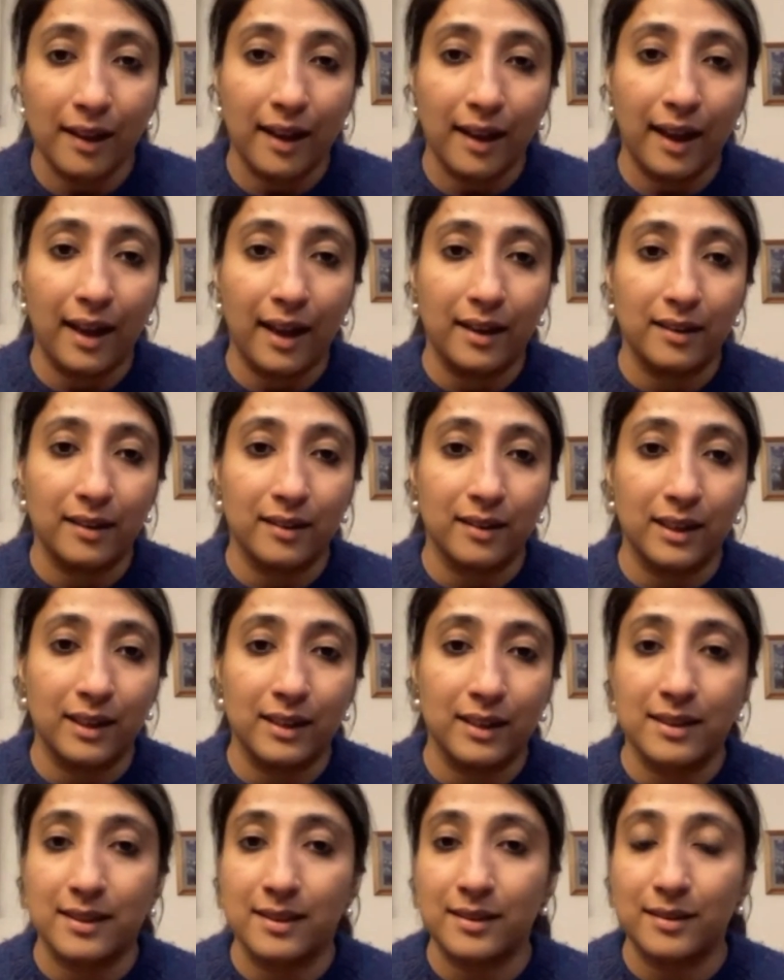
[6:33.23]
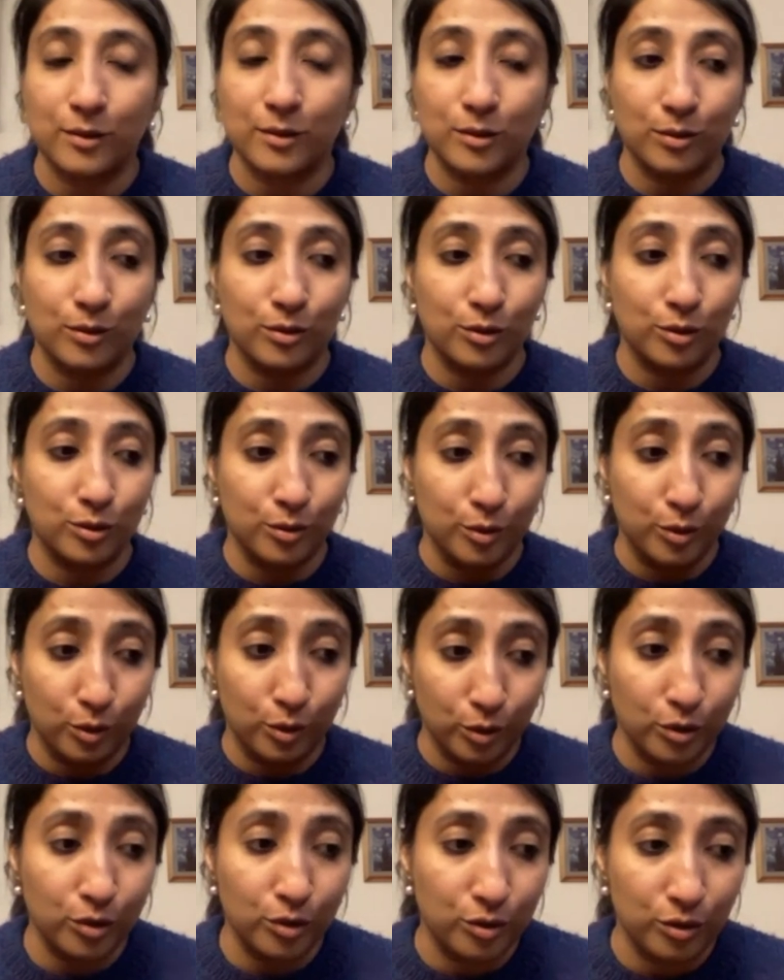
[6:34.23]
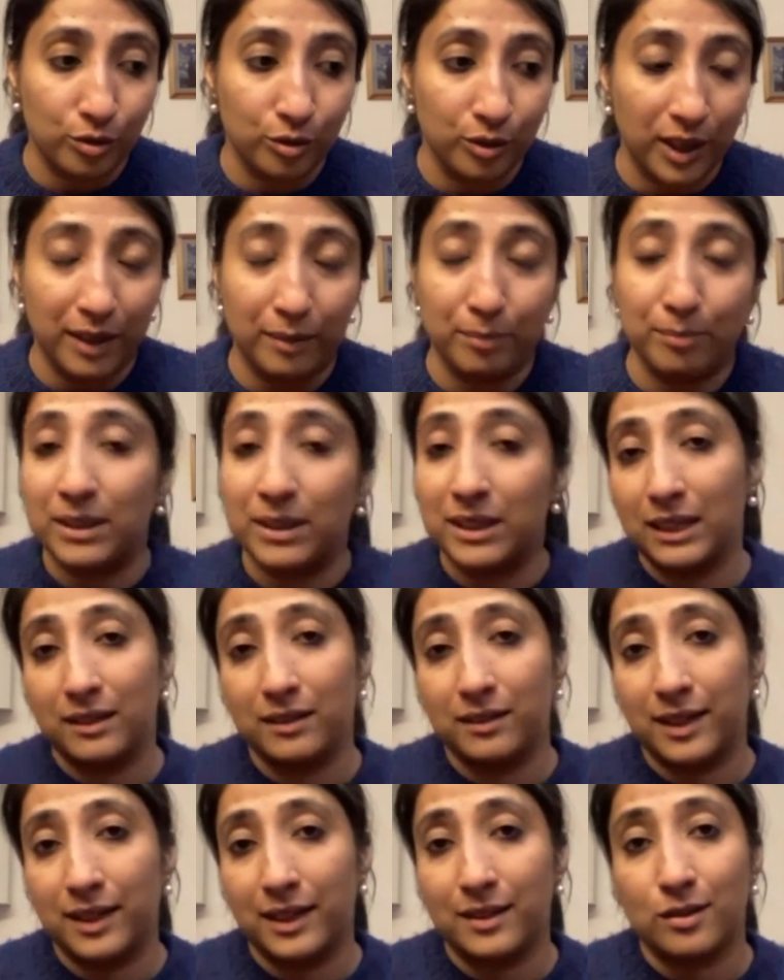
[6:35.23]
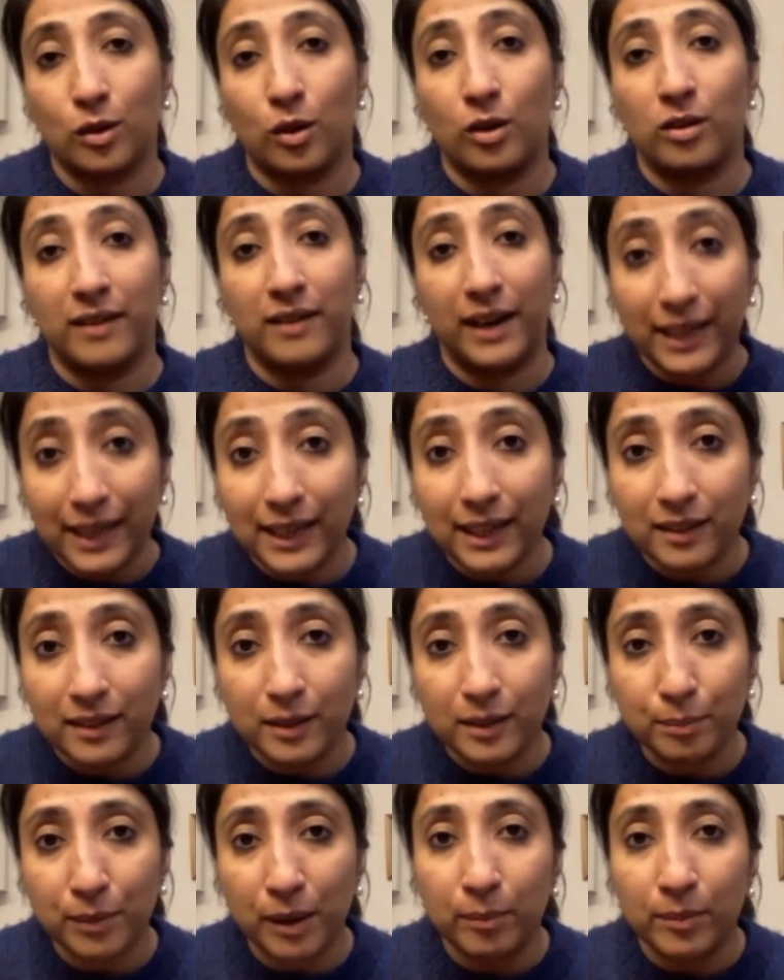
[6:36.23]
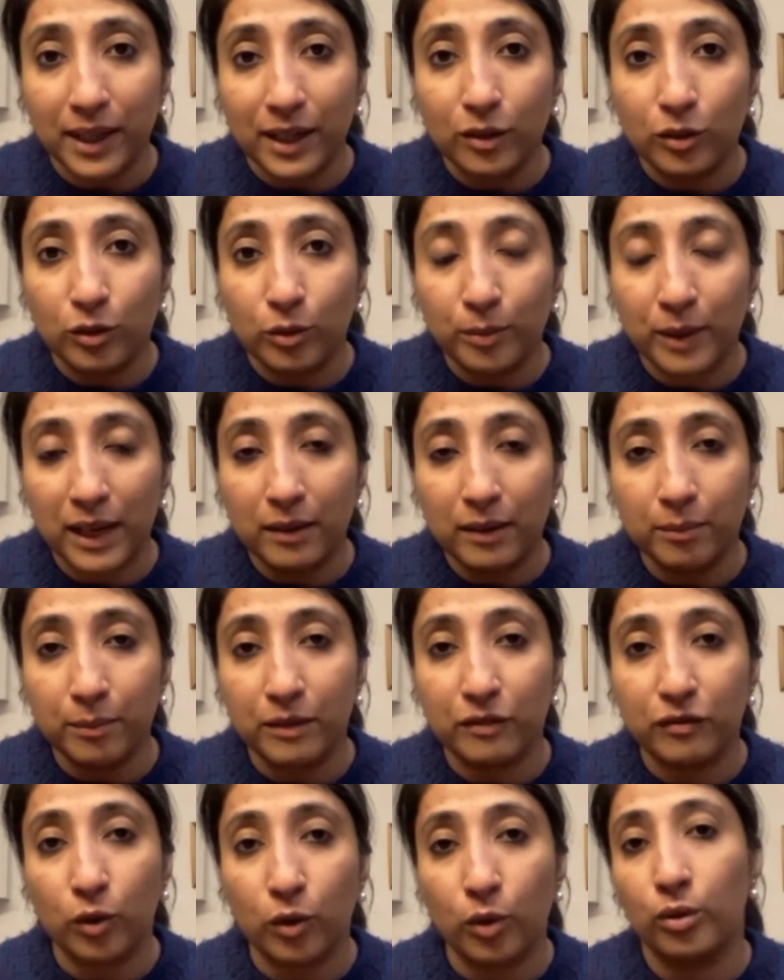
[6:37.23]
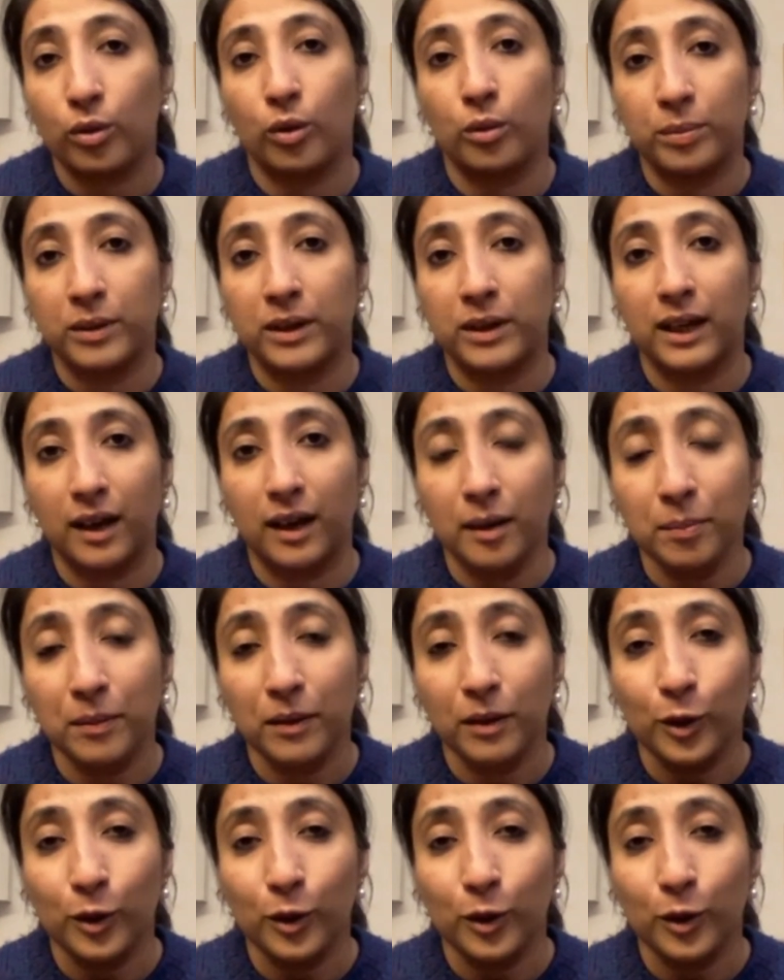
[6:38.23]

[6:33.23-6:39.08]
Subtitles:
And it's good to look at material that's already in the public domain before opening up.